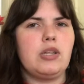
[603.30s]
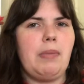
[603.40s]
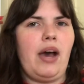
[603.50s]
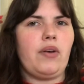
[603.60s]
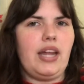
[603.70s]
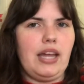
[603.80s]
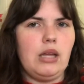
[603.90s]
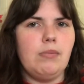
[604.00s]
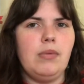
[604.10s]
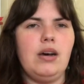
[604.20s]
about
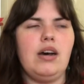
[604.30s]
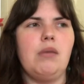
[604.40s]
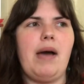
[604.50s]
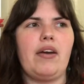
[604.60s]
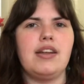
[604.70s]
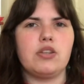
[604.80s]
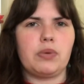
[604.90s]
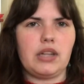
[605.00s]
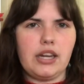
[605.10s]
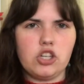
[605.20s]
him, about his
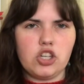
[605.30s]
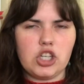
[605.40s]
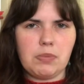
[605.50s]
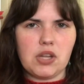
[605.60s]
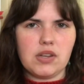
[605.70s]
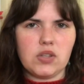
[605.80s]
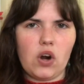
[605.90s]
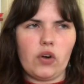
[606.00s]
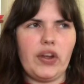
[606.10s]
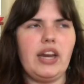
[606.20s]
relationship to the
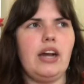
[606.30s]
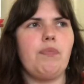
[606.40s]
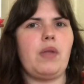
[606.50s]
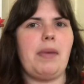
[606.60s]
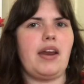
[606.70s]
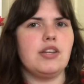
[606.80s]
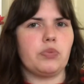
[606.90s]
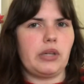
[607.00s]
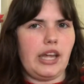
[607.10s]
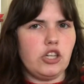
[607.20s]
Tsarina, about
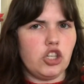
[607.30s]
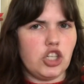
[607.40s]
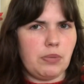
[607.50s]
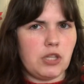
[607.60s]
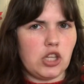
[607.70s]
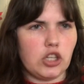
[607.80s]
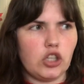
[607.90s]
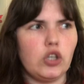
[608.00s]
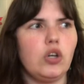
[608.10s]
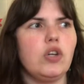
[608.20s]
his relationship to the
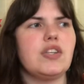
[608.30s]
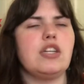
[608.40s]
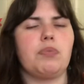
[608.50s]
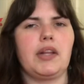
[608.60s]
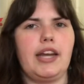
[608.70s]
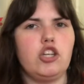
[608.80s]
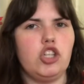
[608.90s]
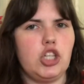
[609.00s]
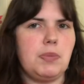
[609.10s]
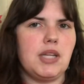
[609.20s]
girls, his
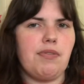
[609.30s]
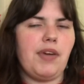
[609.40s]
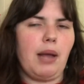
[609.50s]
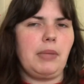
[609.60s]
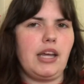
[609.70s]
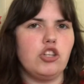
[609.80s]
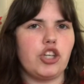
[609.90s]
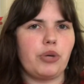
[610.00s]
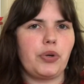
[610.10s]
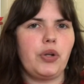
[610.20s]
relationship to the family in
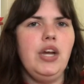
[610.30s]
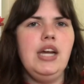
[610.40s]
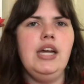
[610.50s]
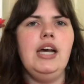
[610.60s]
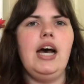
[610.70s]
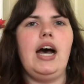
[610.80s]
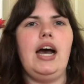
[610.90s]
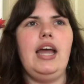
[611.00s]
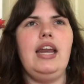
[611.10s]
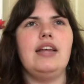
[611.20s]
general.
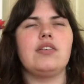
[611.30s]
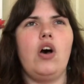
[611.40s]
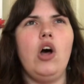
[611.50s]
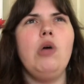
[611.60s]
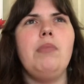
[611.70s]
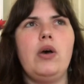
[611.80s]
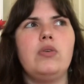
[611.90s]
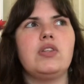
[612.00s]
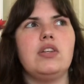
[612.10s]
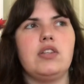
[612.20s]
It is
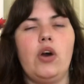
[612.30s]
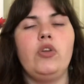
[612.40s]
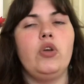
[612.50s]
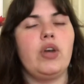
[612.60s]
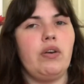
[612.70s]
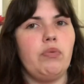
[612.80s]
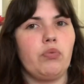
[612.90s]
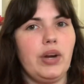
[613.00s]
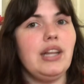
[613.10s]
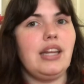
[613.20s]
almost as though you can
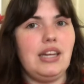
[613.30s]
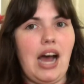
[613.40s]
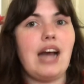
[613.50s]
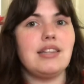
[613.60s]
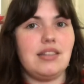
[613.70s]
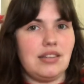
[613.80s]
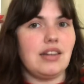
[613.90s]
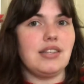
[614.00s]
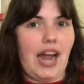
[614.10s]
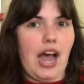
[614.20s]
really not
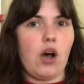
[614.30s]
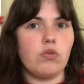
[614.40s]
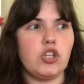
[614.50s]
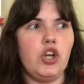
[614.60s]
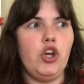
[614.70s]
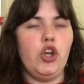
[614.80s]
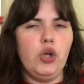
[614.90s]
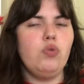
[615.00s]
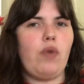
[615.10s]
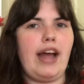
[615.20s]
suss out
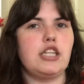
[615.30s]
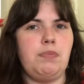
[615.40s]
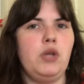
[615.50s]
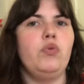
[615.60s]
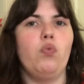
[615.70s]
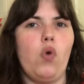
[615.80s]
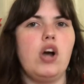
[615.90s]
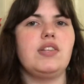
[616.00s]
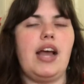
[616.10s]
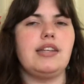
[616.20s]
who Rasputin
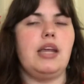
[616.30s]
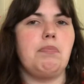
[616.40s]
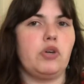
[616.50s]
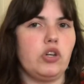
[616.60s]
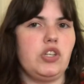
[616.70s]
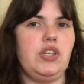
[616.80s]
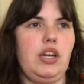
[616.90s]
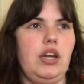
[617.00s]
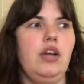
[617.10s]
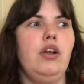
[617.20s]
was as a
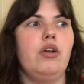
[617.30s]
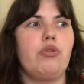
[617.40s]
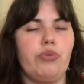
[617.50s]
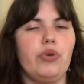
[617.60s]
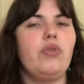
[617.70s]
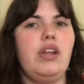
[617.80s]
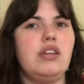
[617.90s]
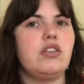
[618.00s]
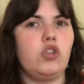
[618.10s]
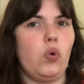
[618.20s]
person through
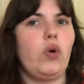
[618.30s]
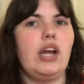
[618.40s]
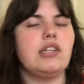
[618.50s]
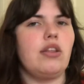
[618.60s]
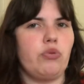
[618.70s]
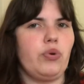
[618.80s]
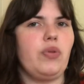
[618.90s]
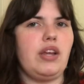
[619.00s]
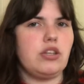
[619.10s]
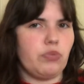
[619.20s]
these stories and through
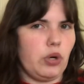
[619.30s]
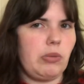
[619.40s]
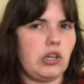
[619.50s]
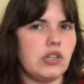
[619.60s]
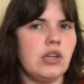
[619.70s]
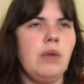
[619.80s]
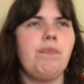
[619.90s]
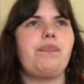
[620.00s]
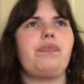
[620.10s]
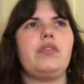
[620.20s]
these rumors.
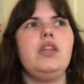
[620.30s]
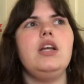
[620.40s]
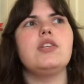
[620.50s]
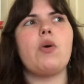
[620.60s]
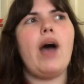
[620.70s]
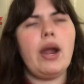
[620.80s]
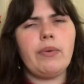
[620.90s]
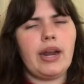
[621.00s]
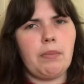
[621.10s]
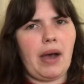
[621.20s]
So I
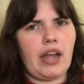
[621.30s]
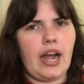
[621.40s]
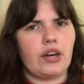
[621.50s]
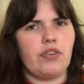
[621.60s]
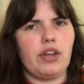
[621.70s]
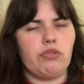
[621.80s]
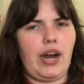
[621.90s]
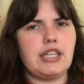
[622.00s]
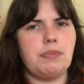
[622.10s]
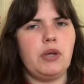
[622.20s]
read a biography of
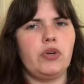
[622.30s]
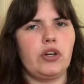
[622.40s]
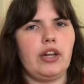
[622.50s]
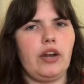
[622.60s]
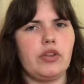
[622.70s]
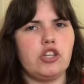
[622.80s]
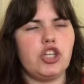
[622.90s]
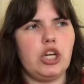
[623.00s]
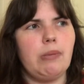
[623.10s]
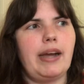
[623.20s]
Rasputin earlier this
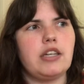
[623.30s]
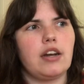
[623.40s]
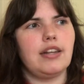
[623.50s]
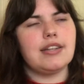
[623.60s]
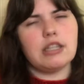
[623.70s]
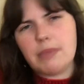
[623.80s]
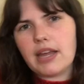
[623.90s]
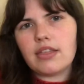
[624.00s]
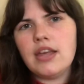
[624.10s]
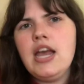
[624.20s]
year by Douglas
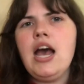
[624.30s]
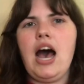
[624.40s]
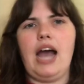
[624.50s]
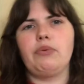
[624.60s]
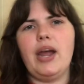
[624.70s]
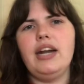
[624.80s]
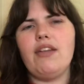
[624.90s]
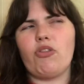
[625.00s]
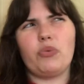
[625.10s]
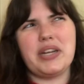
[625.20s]
Smith. I rated
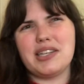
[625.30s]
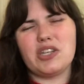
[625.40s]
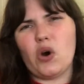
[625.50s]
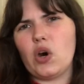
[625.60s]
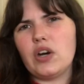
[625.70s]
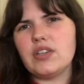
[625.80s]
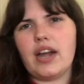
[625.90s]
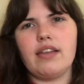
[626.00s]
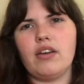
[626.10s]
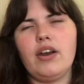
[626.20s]
it 3 stars.
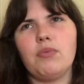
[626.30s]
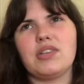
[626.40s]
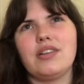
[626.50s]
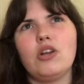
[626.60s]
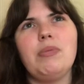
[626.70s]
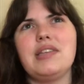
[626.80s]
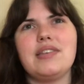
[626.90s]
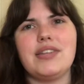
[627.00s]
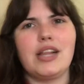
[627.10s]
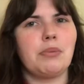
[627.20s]
I thought it was a little bit
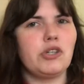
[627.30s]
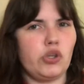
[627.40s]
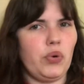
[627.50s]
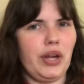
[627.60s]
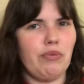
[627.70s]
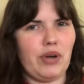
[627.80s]
celebratory of